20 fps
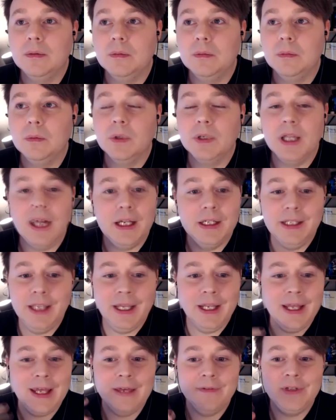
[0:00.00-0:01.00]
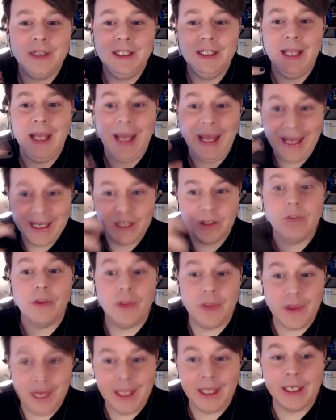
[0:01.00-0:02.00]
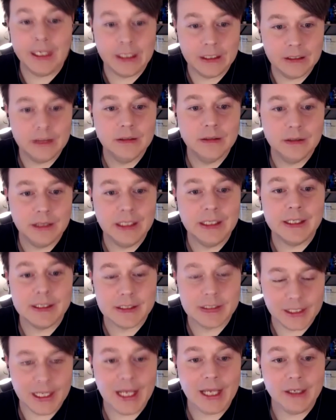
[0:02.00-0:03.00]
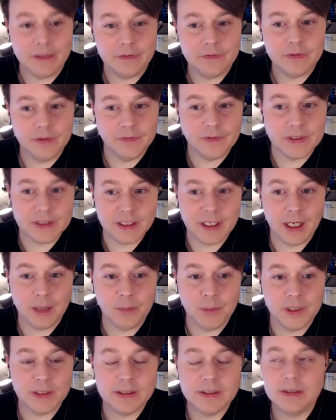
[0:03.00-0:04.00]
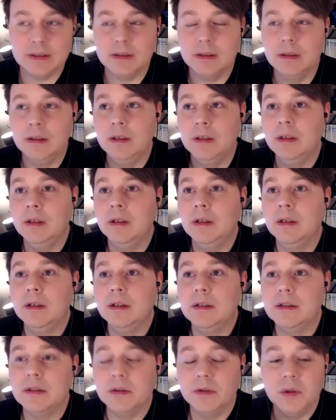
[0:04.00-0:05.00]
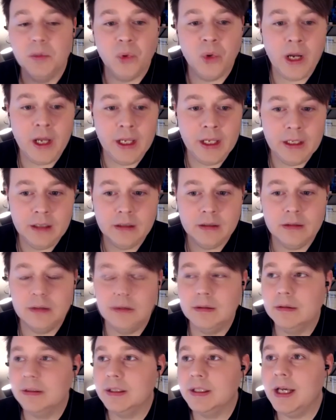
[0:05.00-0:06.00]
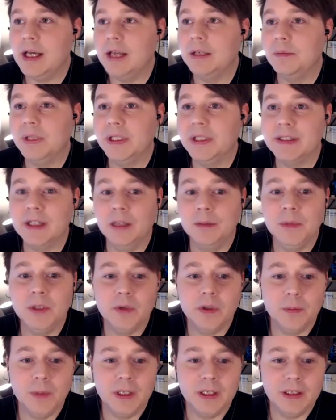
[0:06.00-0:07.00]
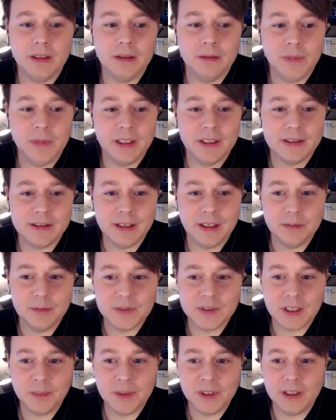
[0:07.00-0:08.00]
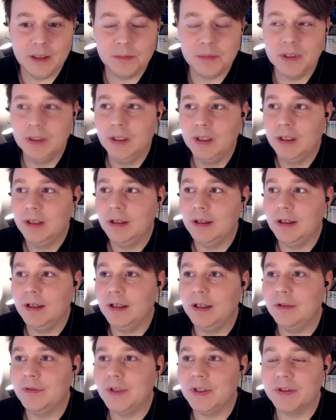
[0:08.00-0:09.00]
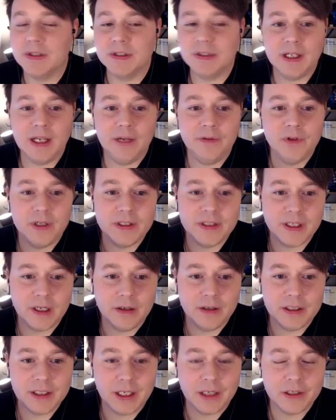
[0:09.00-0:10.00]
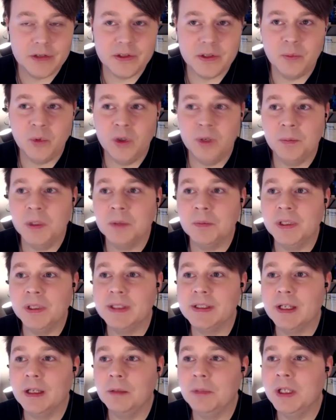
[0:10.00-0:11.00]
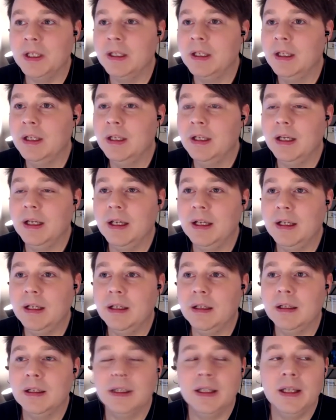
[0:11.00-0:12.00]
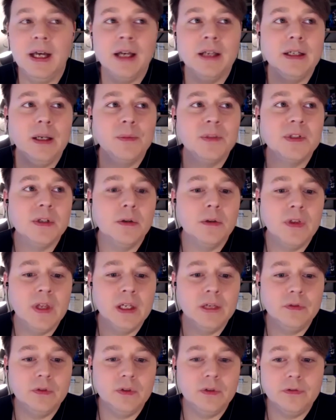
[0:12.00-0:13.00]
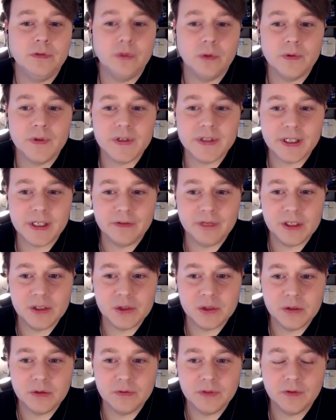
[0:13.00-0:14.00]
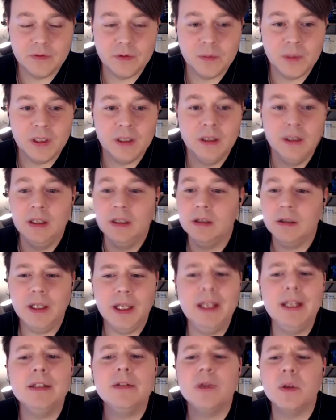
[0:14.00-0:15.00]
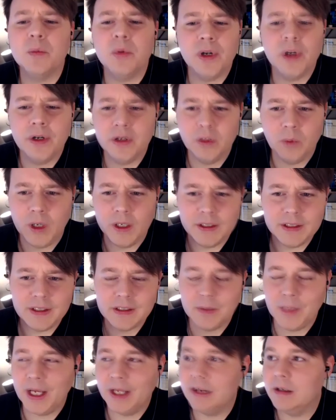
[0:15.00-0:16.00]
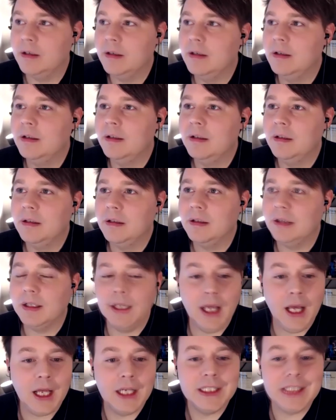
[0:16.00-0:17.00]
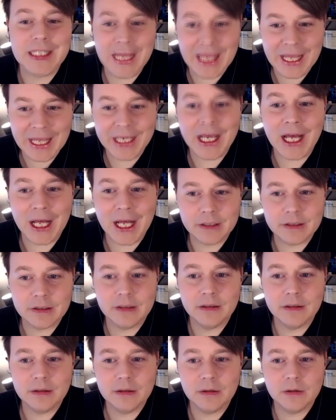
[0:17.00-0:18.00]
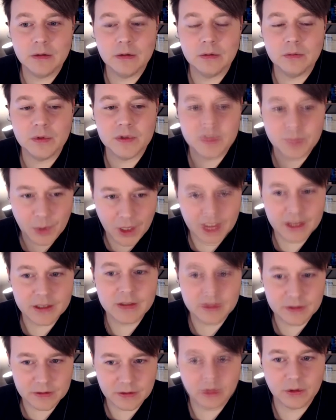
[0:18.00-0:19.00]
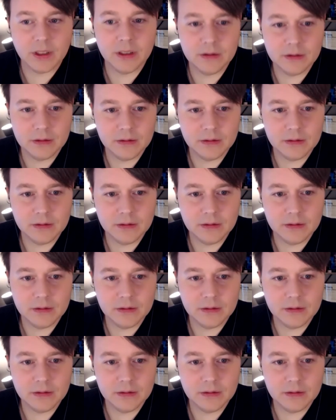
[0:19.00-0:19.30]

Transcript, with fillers: Well, God can't have any and then in his life if he's timeless. So you pray, God, please help me with my my exams coming up. Uh, I've got this very scary doctor's appointment. Please help me. Uh, God, I'm so thankful for the salvation you've given me. You know, any sort of prayer you want doesn't matter. God cannot respond to it.